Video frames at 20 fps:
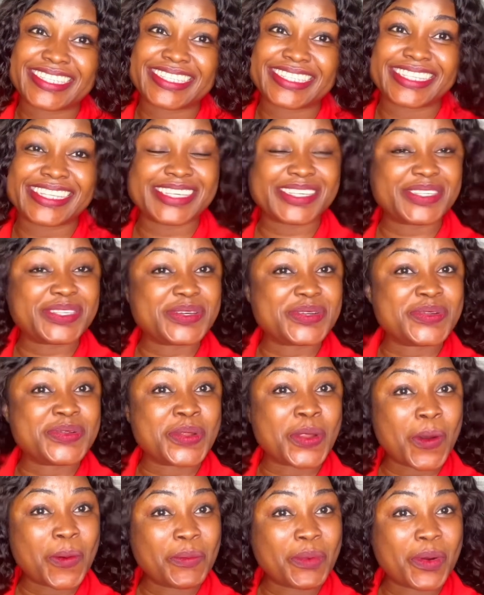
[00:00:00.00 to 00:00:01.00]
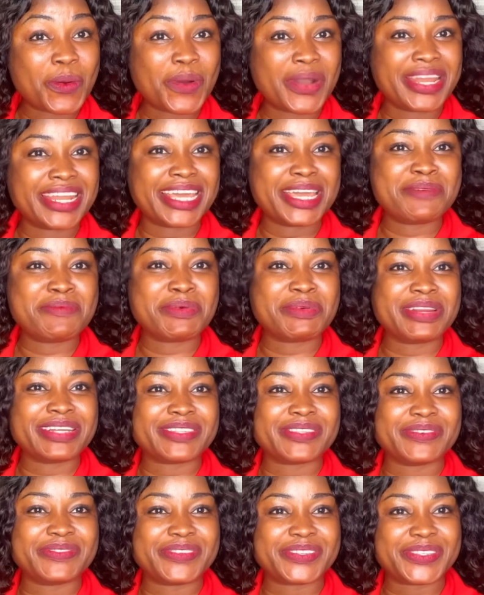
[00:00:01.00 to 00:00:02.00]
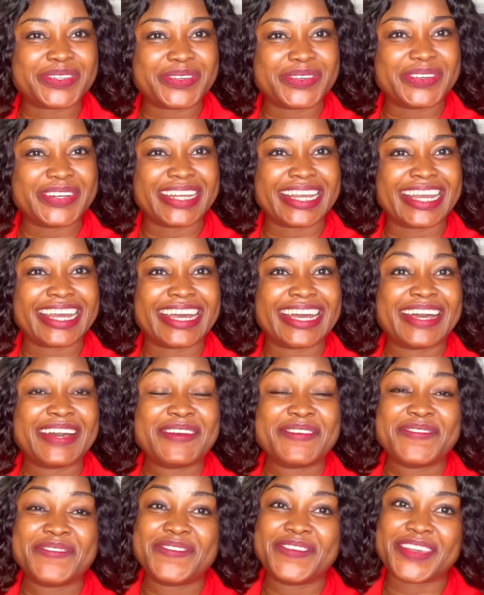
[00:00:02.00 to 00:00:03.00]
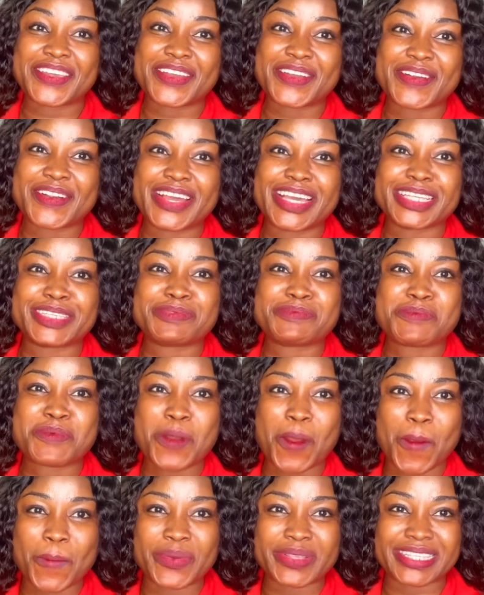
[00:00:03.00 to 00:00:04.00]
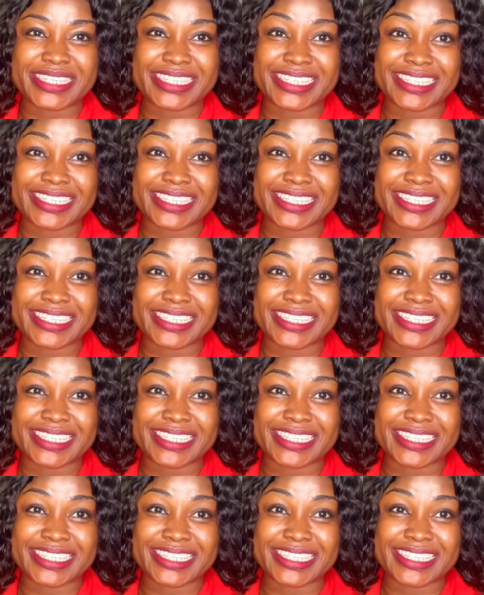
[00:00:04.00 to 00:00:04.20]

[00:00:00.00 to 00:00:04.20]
This is your number one Eboret of Victoria, Vicrest Properties.